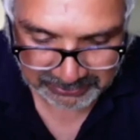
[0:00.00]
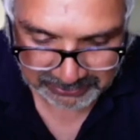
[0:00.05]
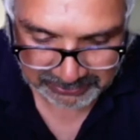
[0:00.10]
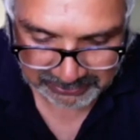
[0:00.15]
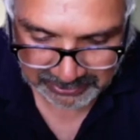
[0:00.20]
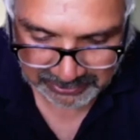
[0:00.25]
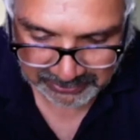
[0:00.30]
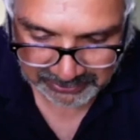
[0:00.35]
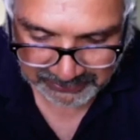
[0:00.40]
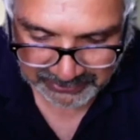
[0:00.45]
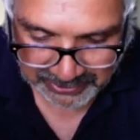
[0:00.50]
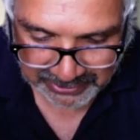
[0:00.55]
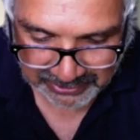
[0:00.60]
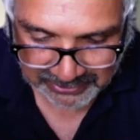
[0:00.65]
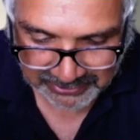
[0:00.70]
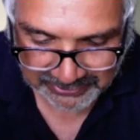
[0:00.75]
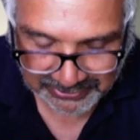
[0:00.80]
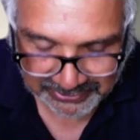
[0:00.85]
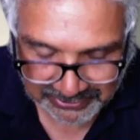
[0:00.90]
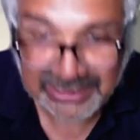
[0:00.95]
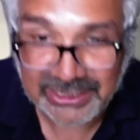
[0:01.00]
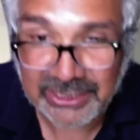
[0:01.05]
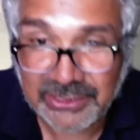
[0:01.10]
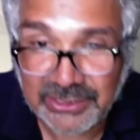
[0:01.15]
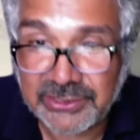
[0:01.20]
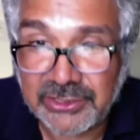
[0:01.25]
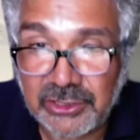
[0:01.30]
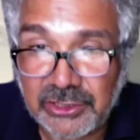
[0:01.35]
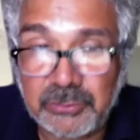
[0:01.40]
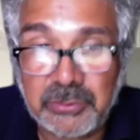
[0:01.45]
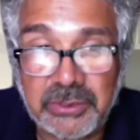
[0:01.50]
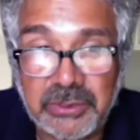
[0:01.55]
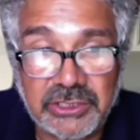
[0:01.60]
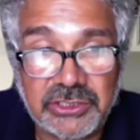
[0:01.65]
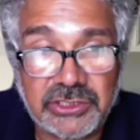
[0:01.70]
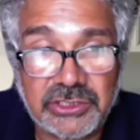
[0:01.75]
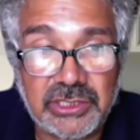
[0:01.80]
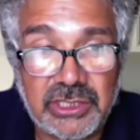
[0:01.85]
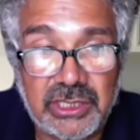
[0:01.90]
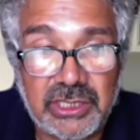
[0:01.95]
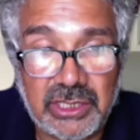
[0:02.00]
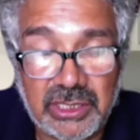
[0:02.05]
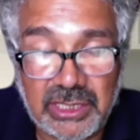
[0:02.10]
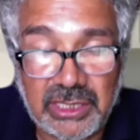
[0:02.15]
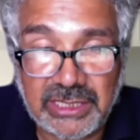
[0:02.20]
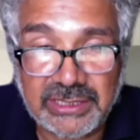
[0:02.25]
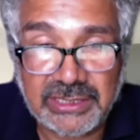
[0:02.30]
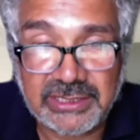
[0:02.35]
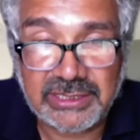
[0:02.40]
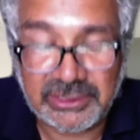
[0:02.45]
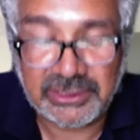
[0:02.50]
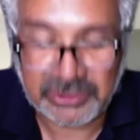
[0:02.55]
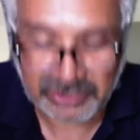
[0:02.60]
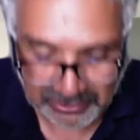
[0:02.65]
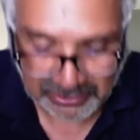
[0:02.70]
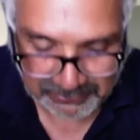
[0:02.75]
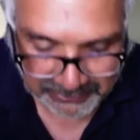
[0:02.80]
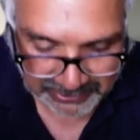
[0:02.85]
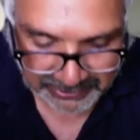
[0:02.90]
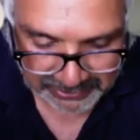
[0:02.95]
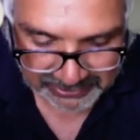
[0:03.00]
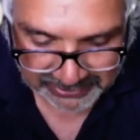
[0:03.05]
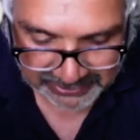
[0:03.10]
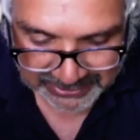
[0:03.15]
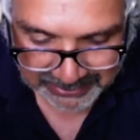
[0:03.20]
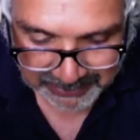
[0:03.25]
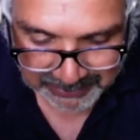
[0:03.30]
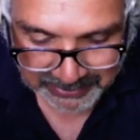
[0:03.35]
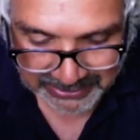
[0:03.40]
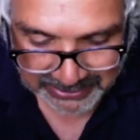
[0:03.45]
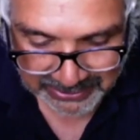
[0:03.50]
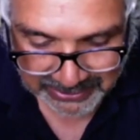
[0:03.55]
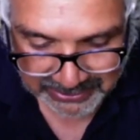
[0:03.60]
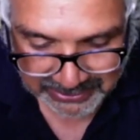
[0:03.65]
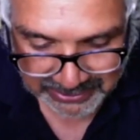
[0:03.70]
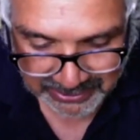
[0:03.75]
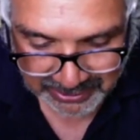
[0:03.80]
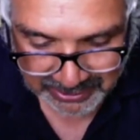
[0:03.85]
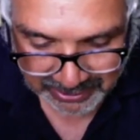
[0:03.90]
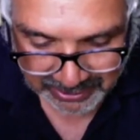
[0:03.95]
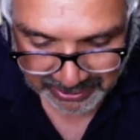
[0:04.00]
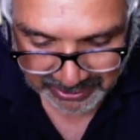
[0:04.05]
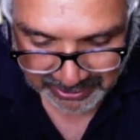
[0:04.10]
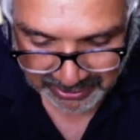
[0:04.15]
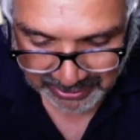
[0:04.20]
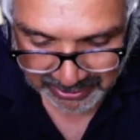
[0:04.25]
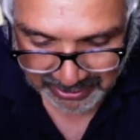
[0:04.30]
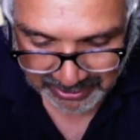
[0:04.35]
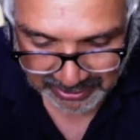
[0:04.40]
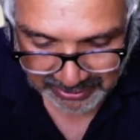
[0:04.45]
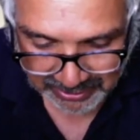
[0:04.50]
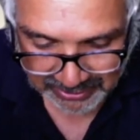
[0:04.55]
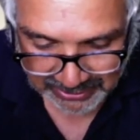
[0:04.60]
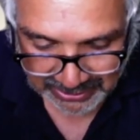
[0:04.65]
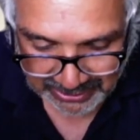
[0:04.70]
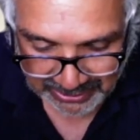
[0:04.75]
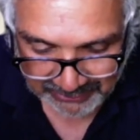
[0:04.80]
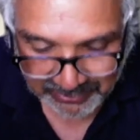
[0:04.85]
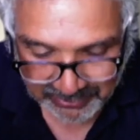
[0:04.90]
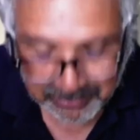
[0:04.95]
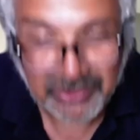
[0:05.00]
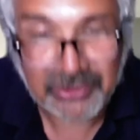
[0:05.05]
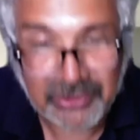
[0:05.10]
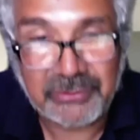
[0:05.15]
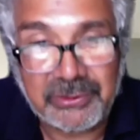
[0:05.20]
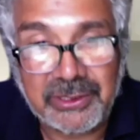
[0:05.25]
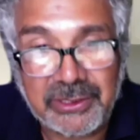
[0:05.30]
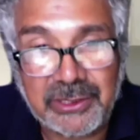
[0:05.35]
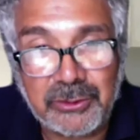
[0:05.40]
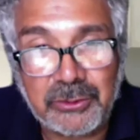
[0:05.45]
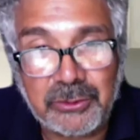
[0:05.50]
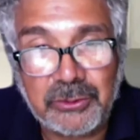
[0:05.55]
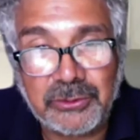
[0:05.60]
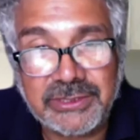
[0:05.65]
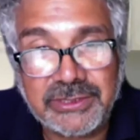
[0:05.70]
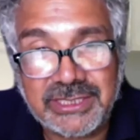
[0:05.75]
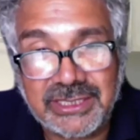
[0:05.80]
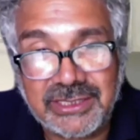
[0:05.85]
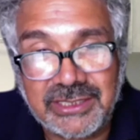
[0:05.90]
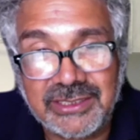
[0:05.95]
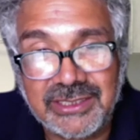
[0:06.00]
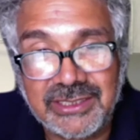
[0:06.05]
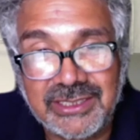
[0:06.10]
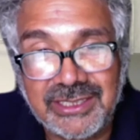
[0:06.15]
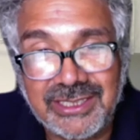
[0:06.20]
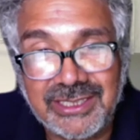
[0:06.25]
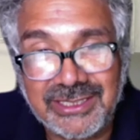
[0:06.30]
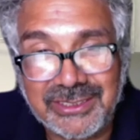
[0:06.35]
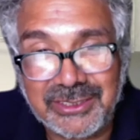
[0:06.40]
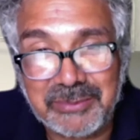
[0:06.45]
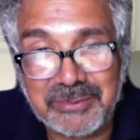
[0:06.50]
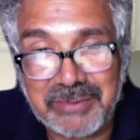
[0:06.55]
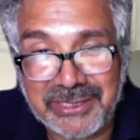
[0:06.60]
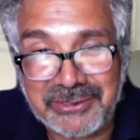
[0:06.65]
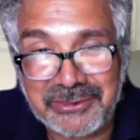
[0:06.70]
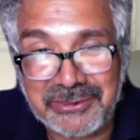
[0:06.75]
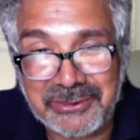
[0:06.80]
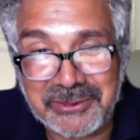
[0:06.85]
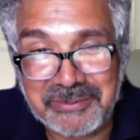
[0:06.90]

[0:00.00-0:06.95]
your final, thank you so much, uh, Alistair. So your final tip is have your mother-in-law's tongue in your bedroom.